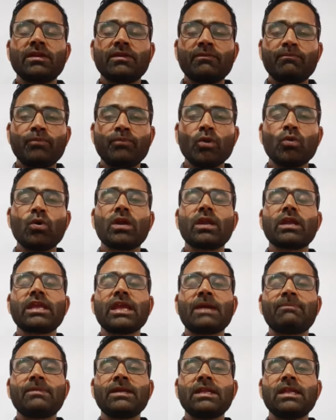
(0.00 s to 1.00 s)
pure
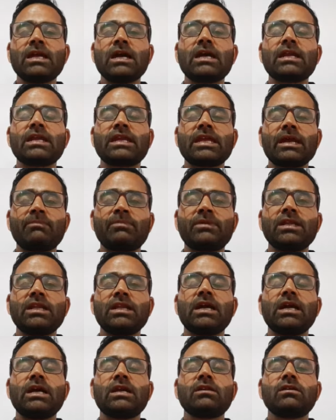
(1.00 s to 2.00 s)
capital R,
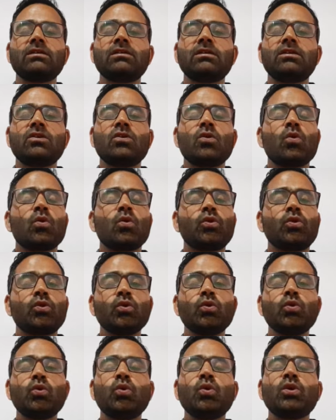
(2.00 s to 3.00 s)

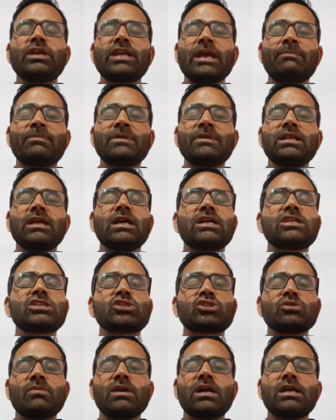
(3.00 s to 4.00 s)
2 capital R,
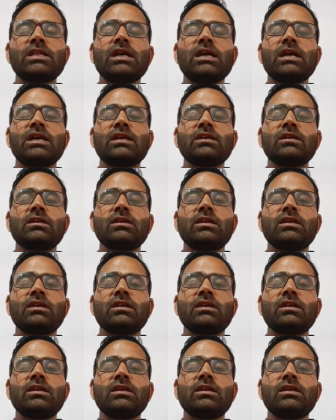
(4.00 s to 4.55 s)
small r,